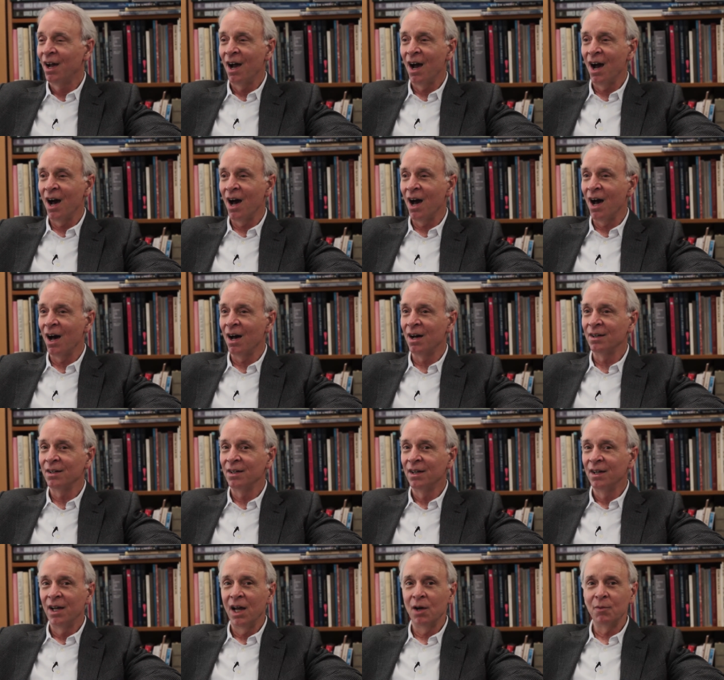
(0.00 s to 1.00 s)
And
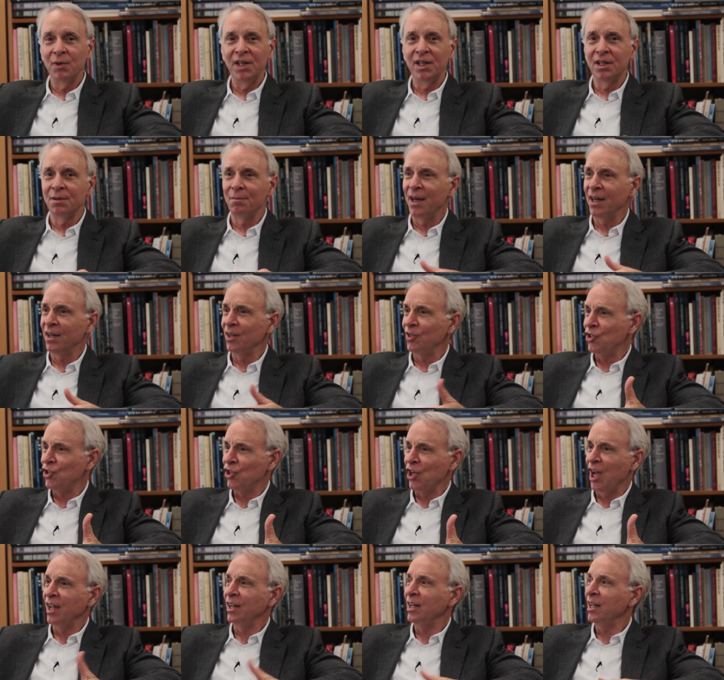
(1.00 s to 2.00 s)
we need to make it
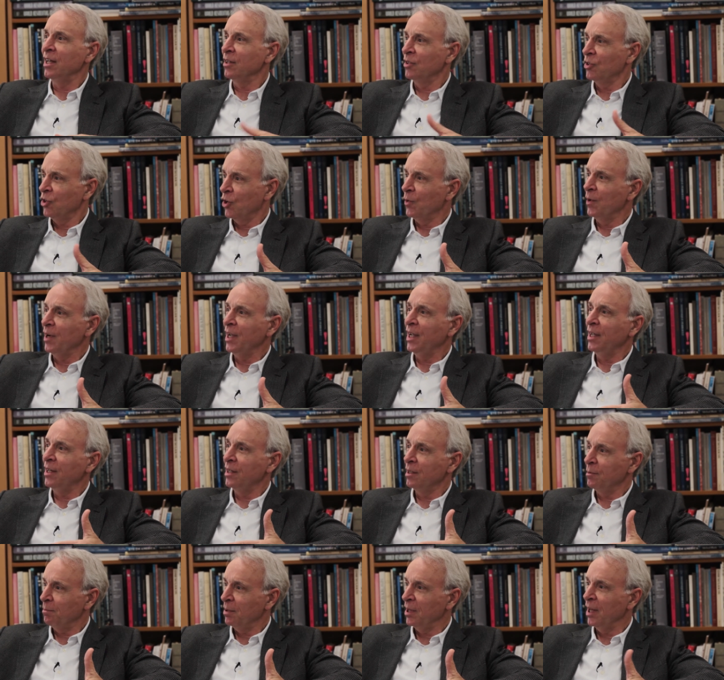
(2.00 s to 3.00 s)
shady and green
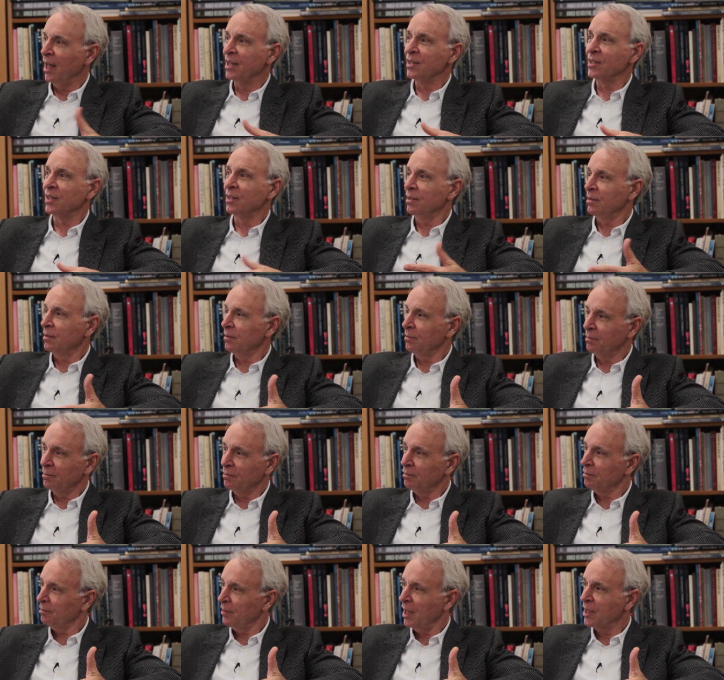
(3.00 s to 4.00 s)
and pleasant
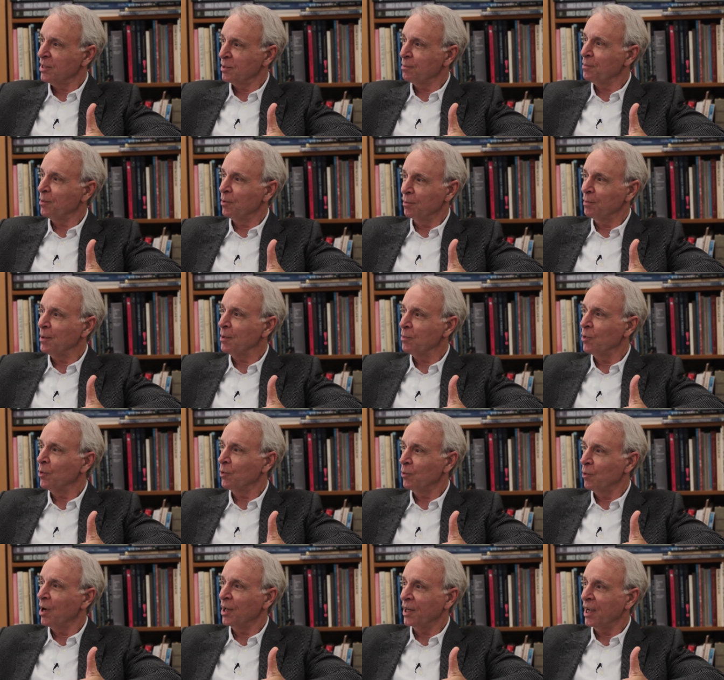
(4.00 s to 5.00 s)
and places where people
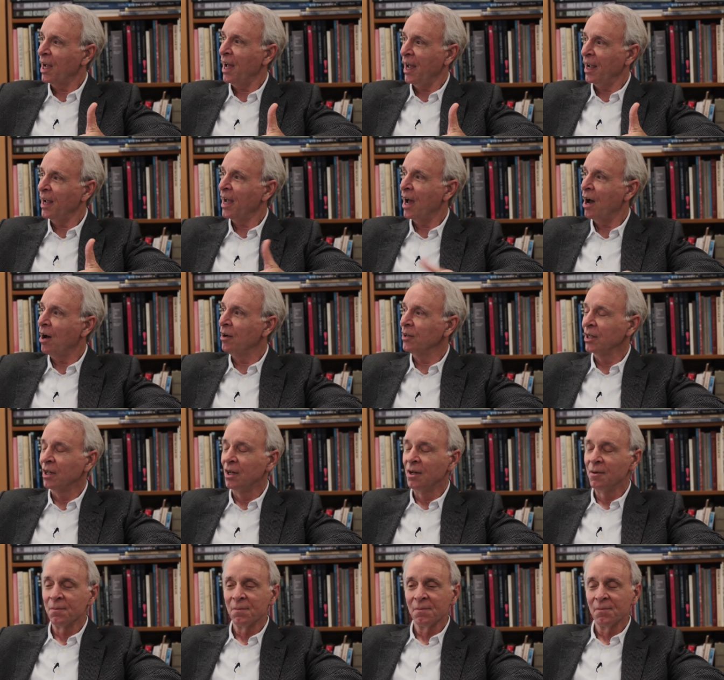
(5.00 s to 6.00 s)
would want to hang out.
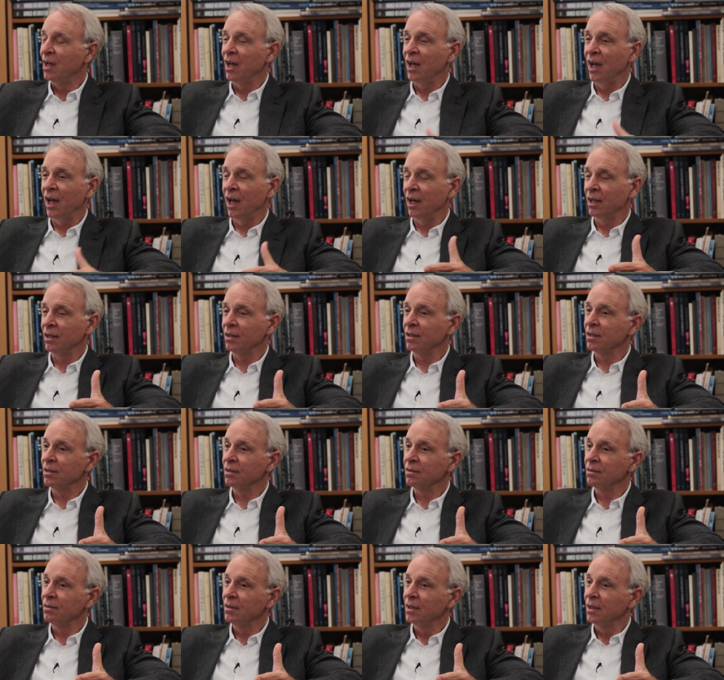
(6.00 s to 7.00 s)
And